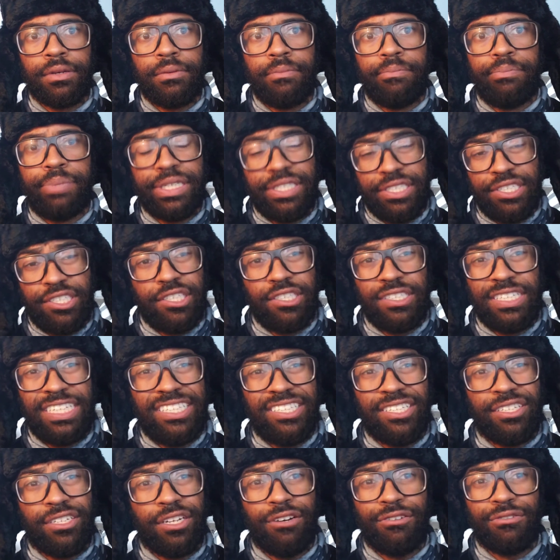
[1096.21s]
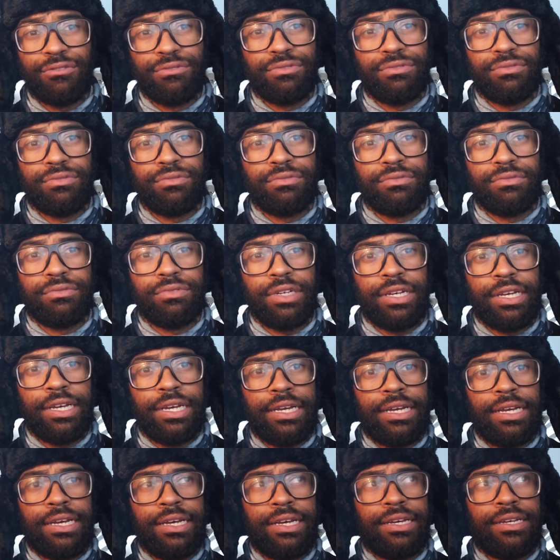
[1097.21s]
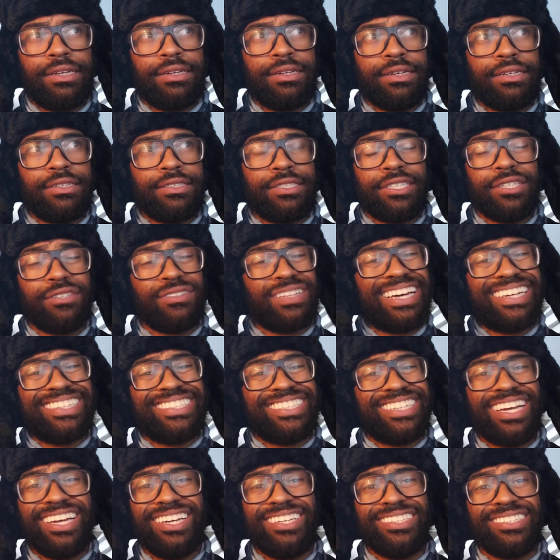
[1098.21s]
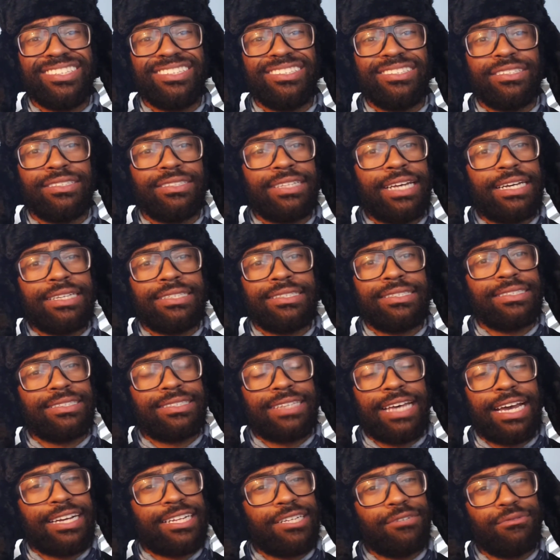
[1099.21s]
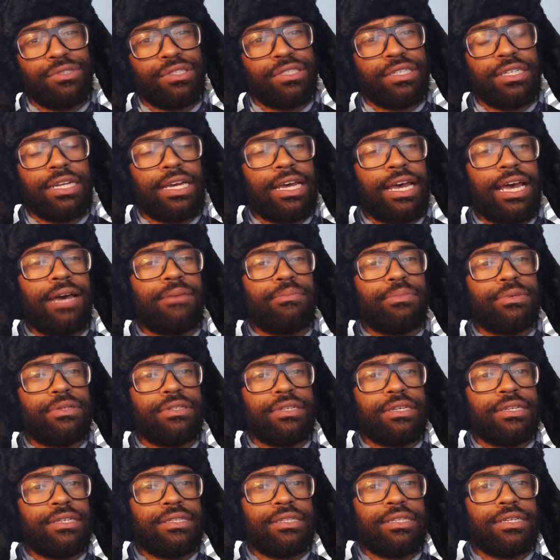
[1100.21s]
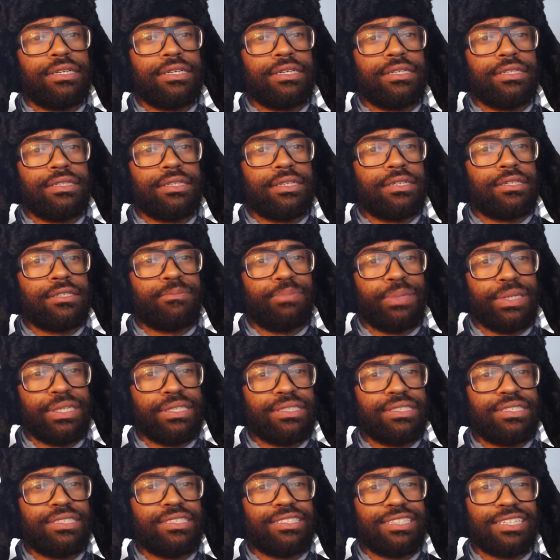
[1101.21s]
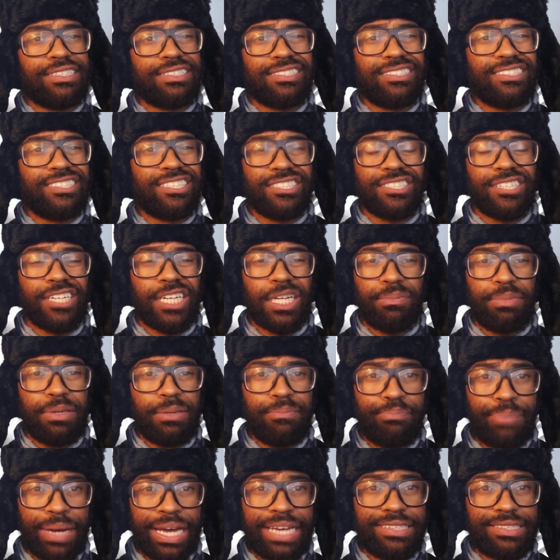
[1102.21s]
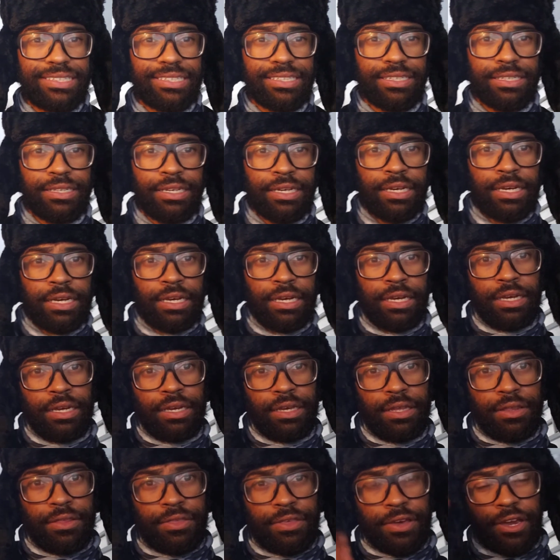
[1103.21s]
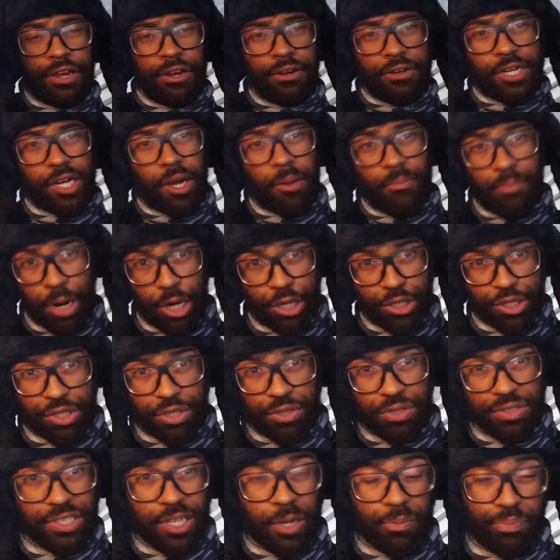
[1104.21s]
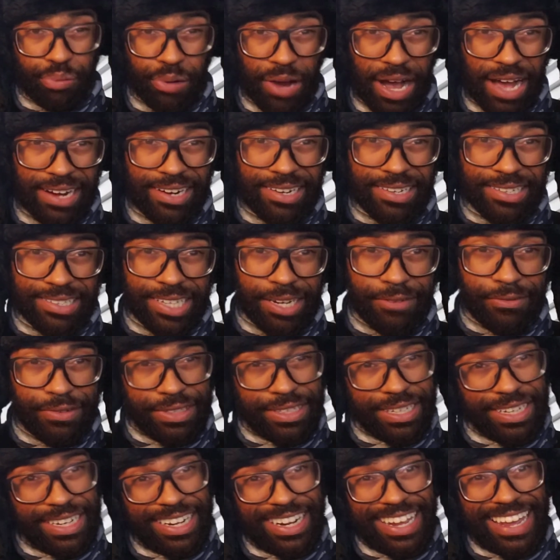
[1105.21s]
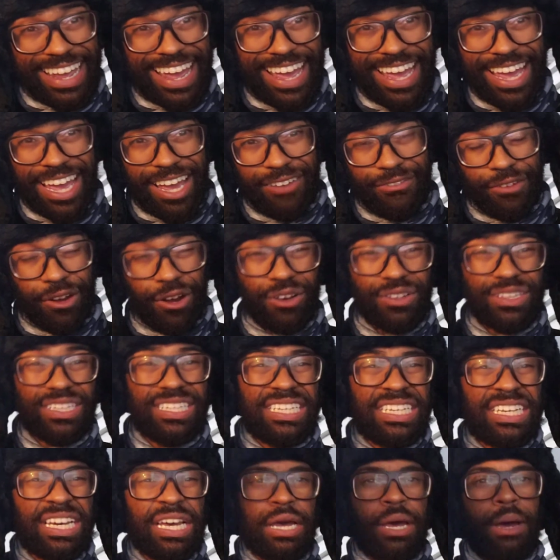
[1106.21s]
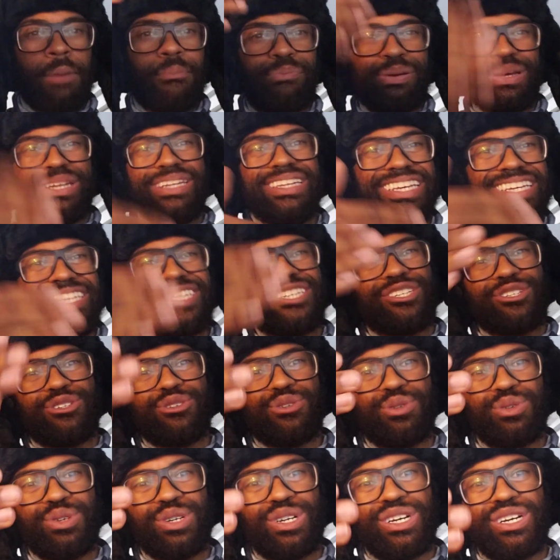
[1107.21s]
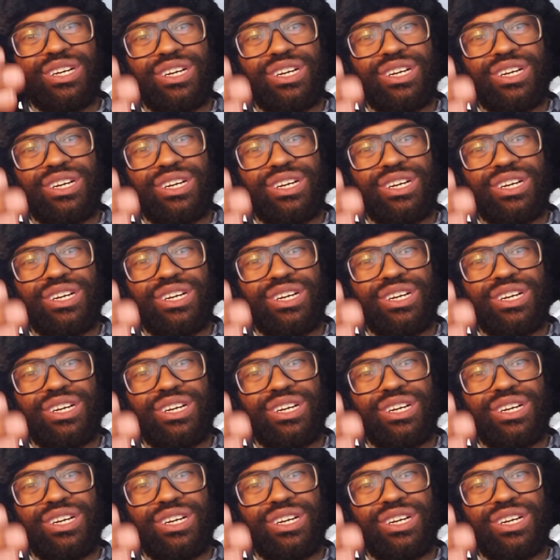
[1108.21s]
Businesses need to know. And until that changes, that's exactly what's going to happen. There's businesses that's just going to be basing their commercials, their products, everything that they have on the political